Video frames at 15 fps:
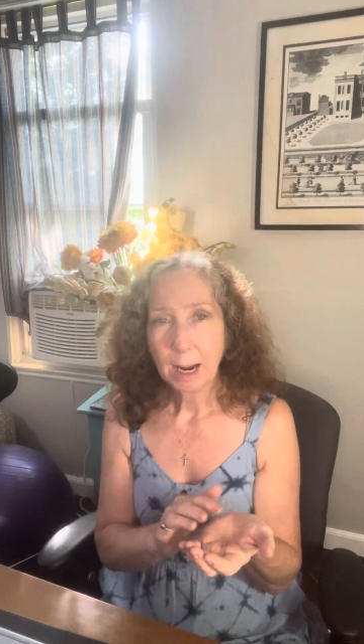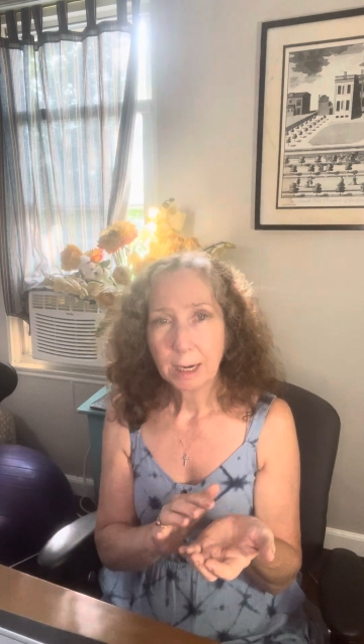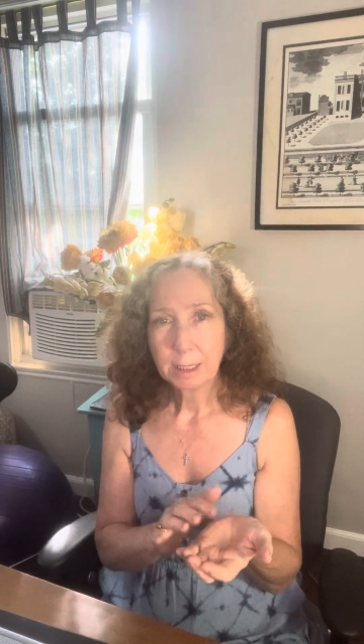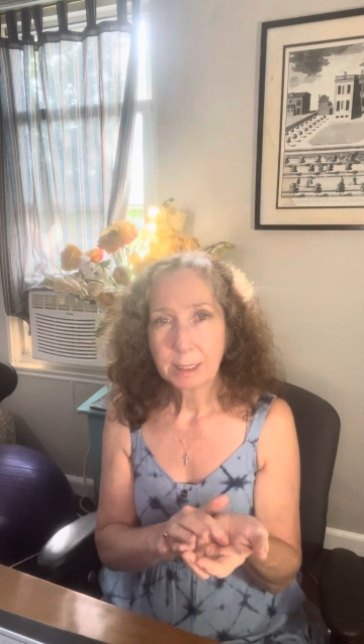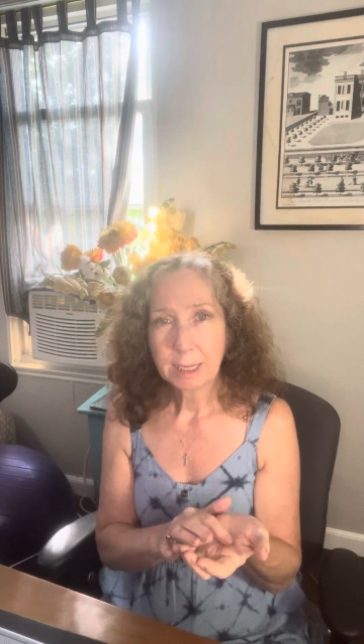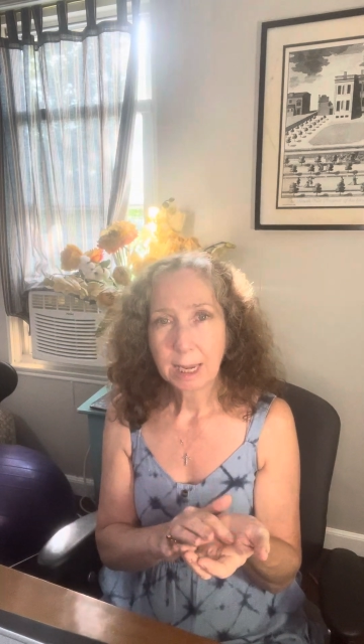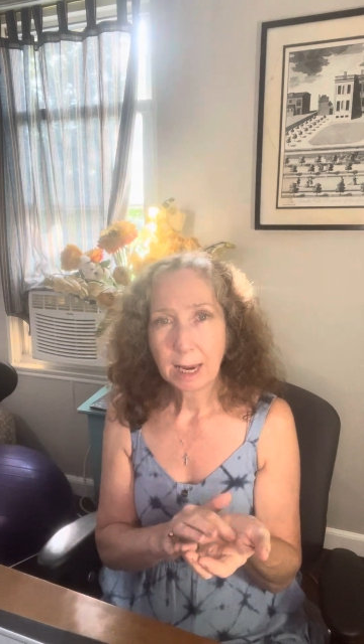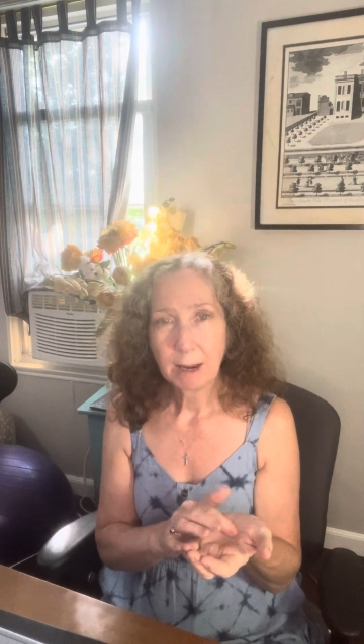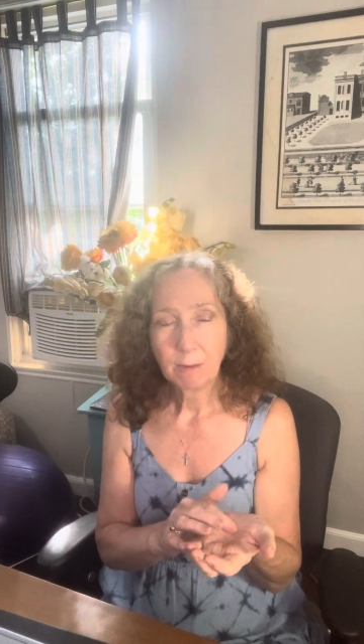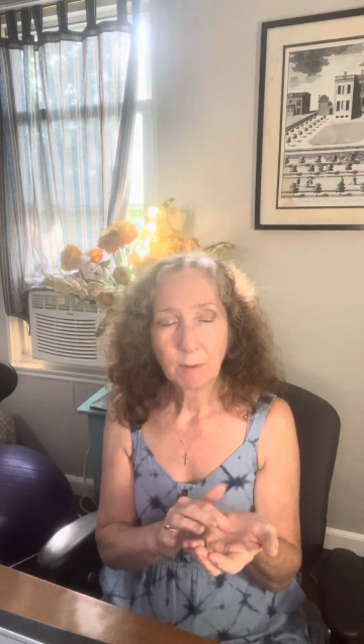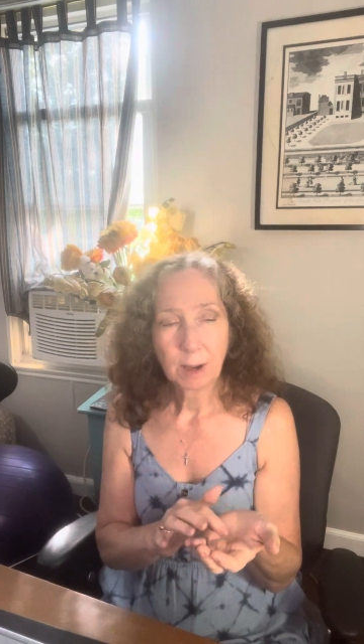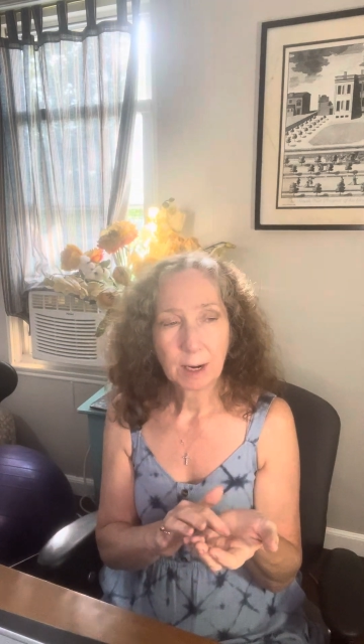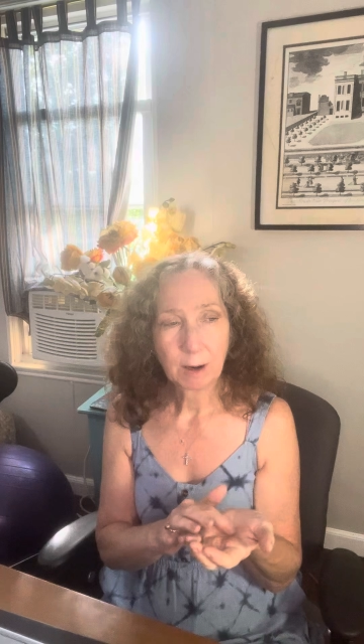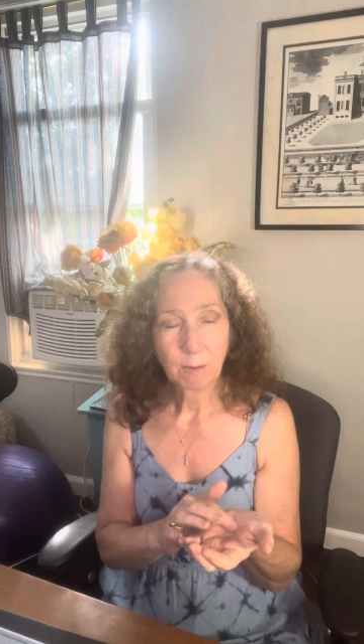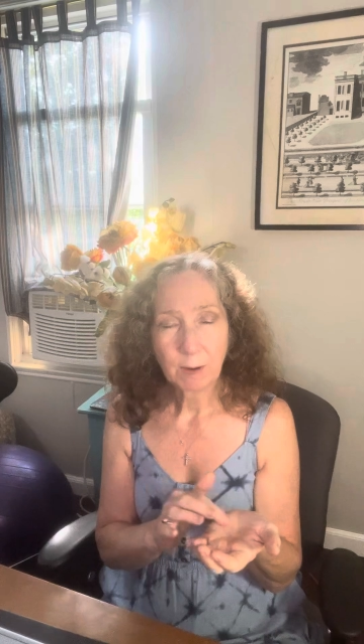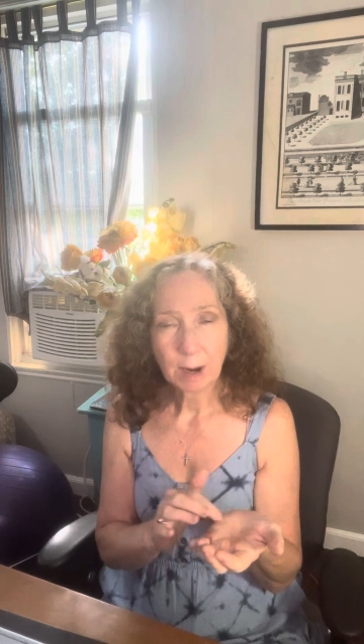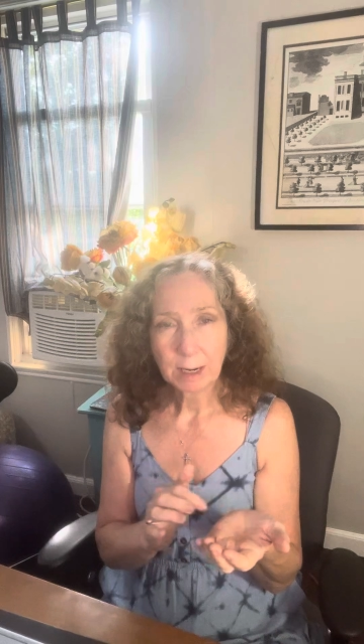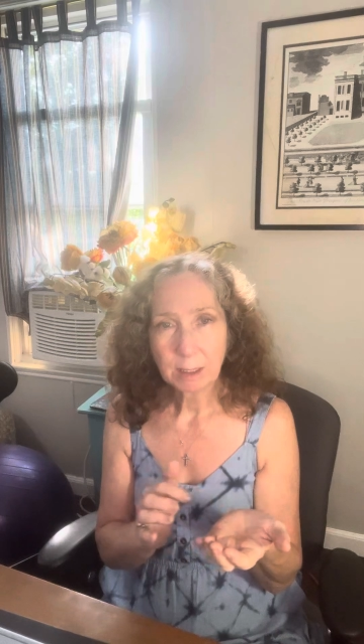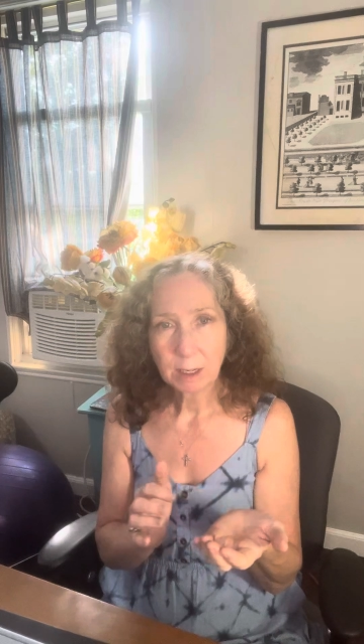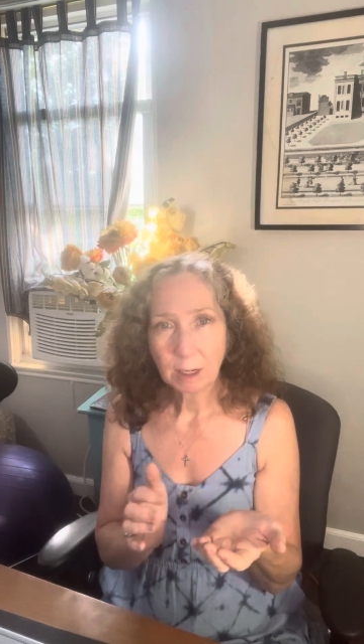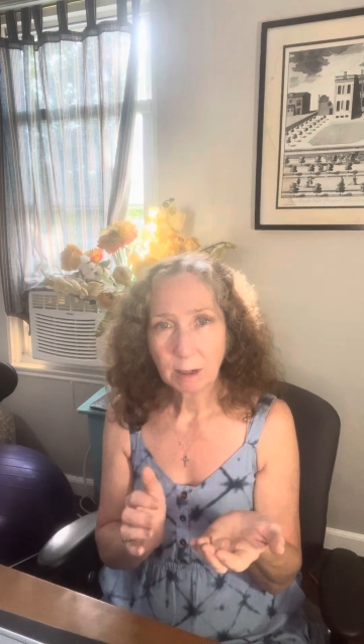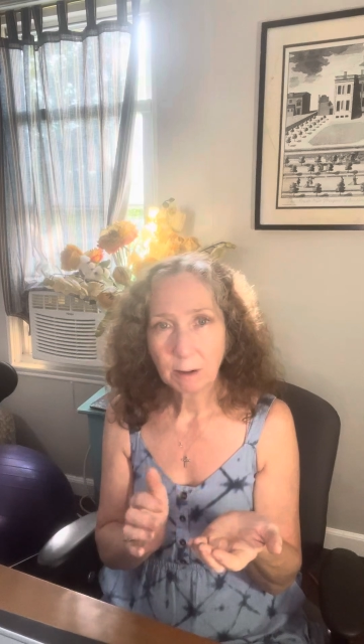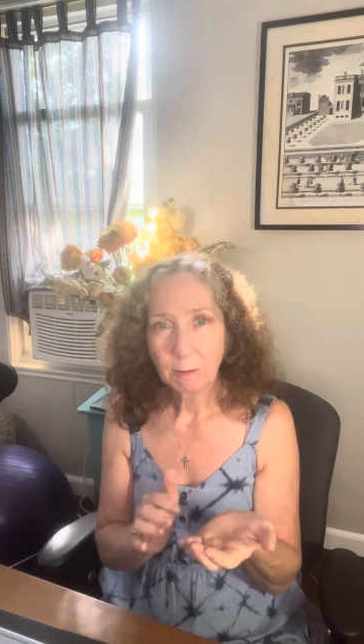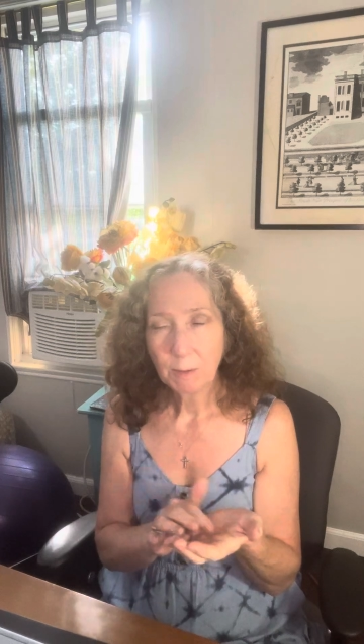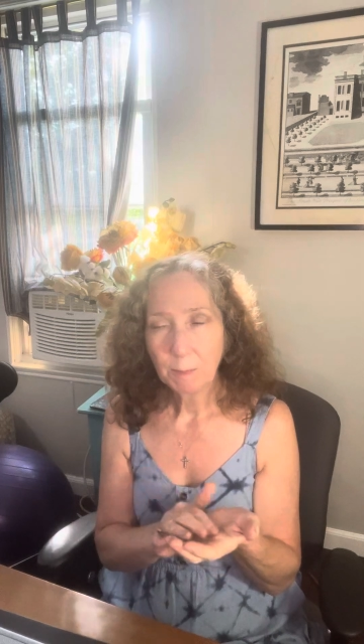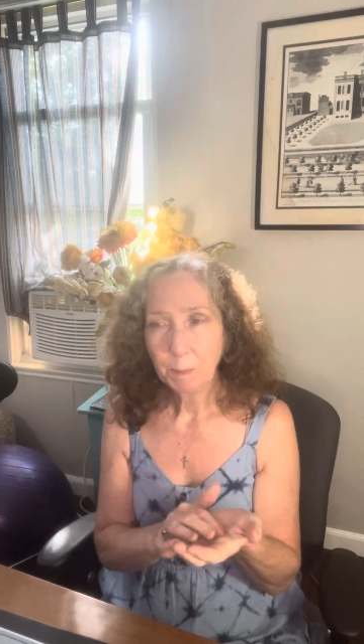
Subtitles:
safe and effective,